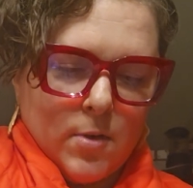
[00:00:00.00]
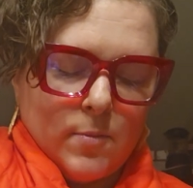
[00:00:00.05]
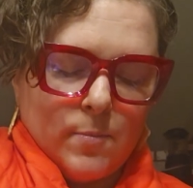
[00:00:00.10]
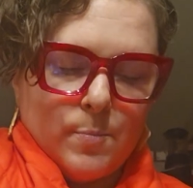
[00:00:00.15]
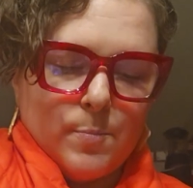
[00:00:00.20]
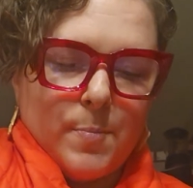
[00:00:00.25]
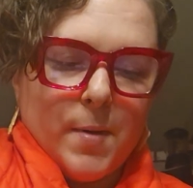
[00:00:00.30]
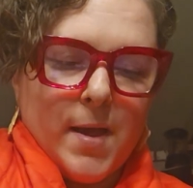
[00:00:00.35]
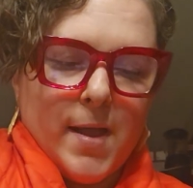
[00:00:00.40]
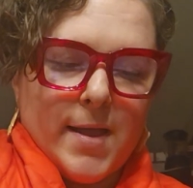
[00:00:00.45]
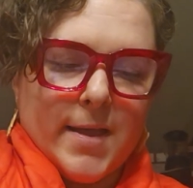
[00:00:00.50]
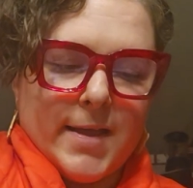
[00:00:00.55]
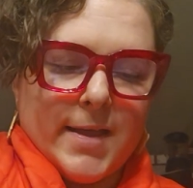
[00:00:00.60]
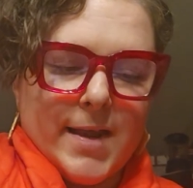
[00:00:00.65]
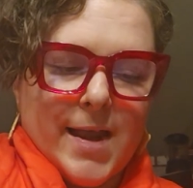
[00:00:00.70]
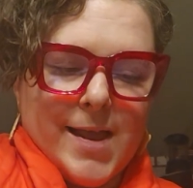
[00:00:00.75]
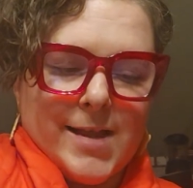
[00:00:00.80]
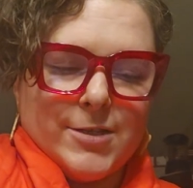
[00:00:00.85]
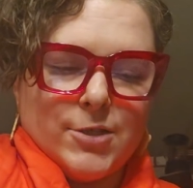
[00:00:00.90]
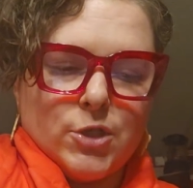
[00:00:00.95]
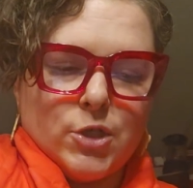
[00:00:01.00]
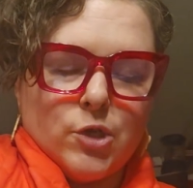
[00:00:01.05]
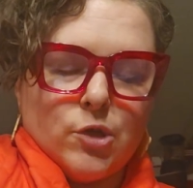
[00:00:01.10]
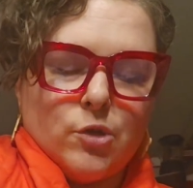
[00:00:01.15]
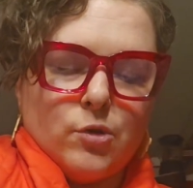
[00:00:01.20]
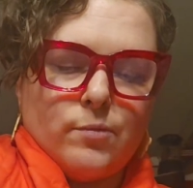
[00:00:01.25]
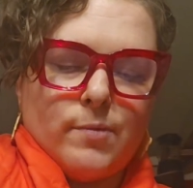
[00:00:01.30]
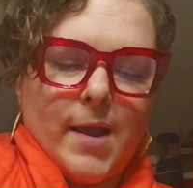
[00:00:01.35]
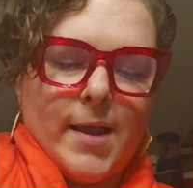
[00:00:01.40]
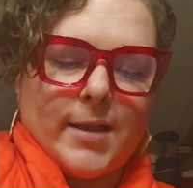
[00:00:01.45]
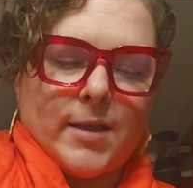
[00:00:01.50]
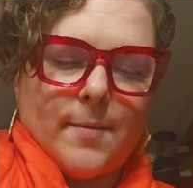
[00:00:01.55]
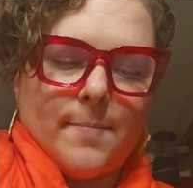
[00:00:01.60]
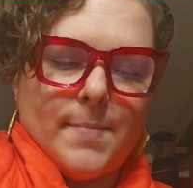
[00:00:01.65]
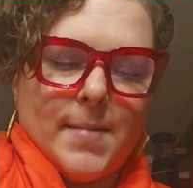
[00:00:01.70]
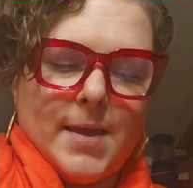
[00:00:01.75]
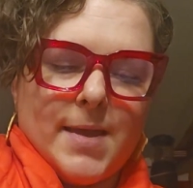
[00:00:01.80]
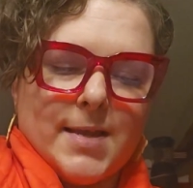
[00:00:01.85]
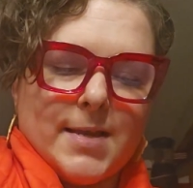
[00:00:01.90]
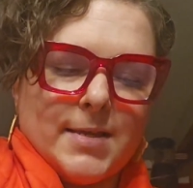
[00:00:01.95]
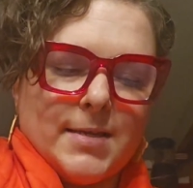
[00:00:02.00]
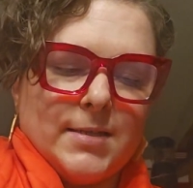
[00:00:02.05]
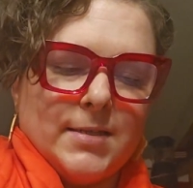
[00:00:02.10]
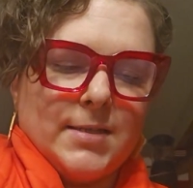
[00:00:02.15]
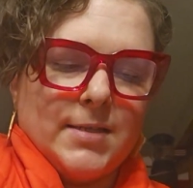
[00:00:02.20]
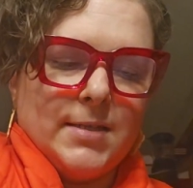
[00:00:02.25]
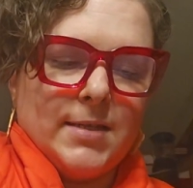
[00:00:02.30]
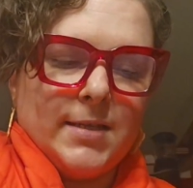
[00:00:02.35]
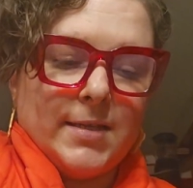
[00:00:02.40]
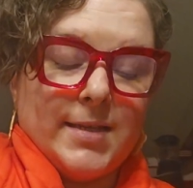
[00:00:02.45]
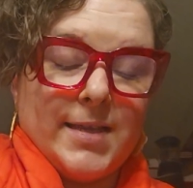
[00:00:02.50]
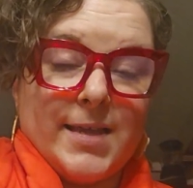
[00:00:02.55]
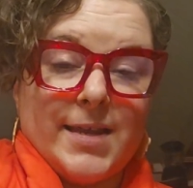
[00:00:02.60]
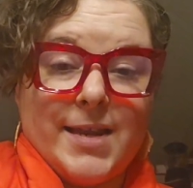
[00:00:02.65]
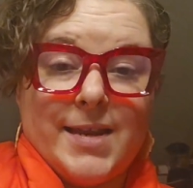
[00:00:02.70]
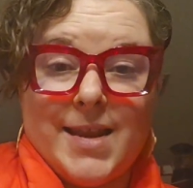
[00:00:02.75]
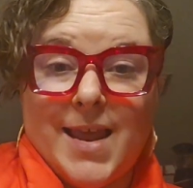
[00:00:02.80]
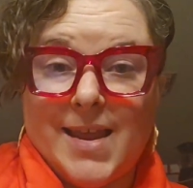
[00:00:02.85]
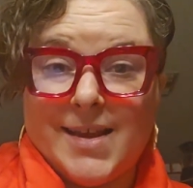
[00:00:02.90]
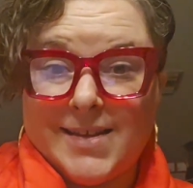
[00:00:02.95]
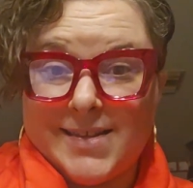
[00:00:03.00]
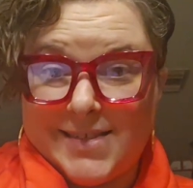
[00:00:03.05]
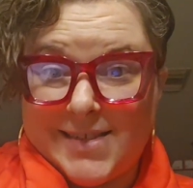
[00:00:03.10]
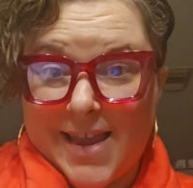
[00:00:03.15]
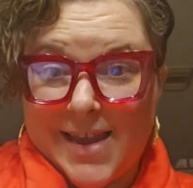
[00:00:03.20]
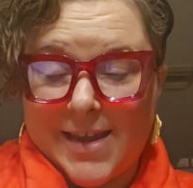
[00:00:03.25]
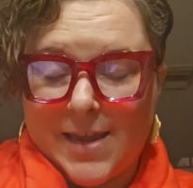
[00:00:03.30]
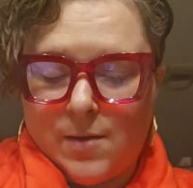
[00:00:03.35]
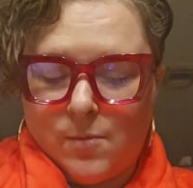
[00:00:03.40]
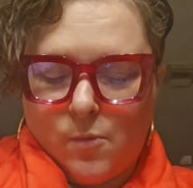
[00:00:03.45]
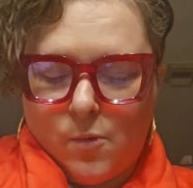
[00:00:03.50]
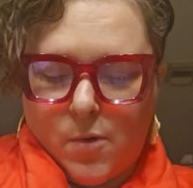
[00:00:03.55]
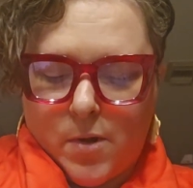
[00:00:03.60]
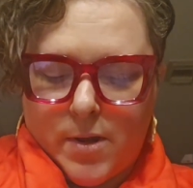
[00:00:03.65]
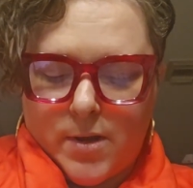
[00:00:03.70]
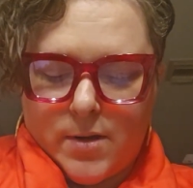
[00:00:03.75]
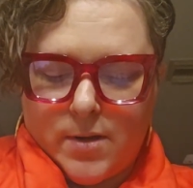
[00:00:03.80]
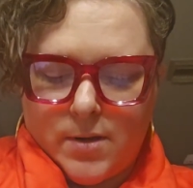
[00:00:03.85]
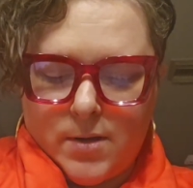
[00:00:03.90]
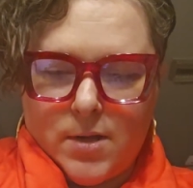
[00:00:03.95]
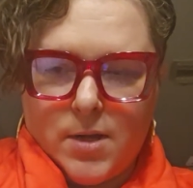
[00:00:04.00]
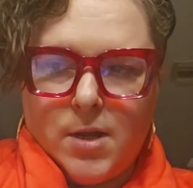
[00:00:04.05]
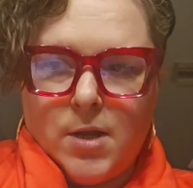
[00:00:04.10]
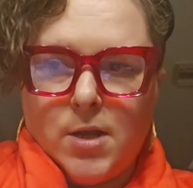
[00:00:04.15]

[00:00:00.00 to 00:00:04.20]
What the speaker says: But I do recommend getting a second one.